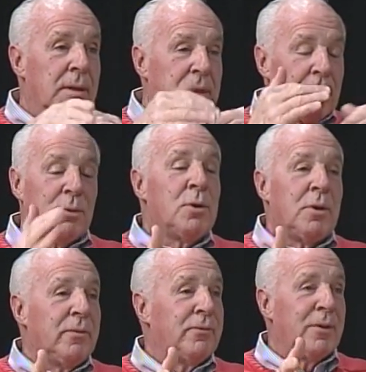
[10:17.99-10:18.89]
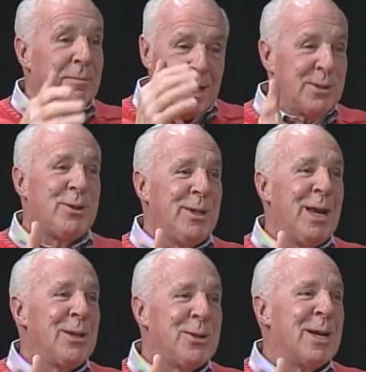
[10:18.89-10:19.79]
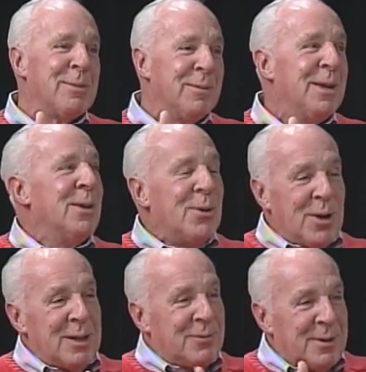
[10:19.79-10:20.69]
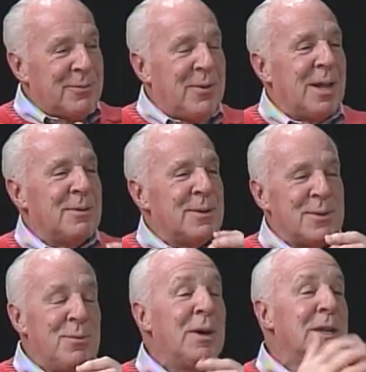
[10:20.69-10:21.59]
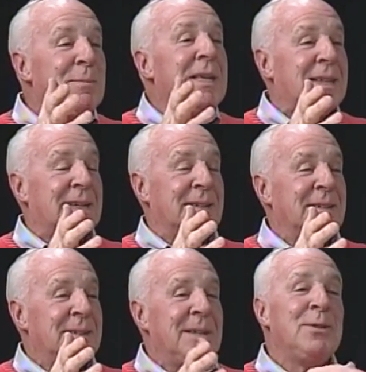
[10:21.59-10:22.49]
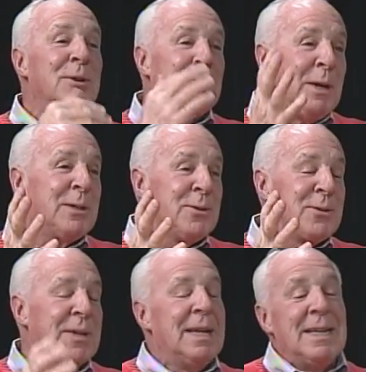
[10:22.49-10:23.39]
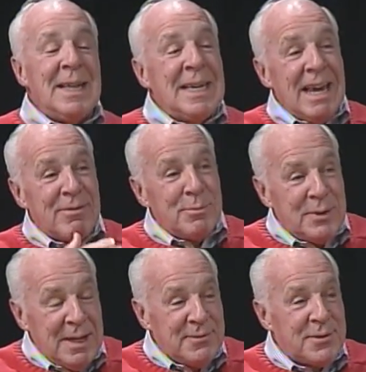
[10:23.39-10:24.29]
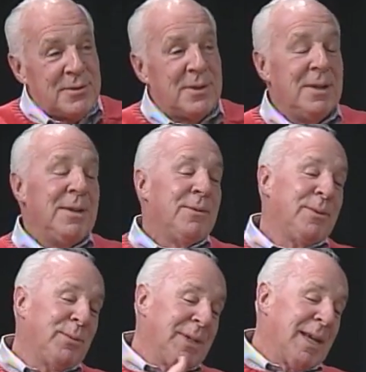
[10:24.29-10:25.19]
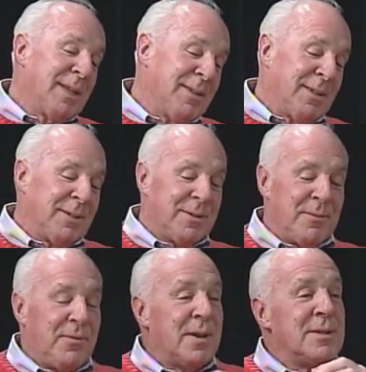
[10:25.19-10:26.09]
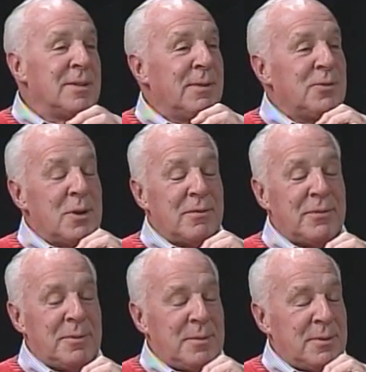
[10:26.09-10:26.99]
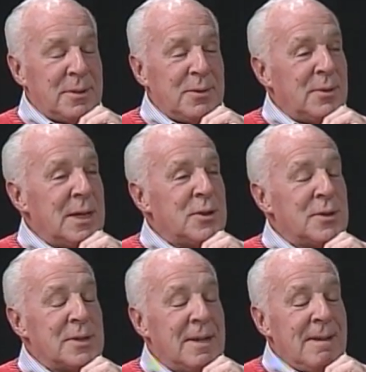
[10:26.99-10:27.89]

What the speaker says: They were all from HTHM, all of our followers who wanted to be there. They took pictures. They gave him gifts. We had some funds left over from all the donations.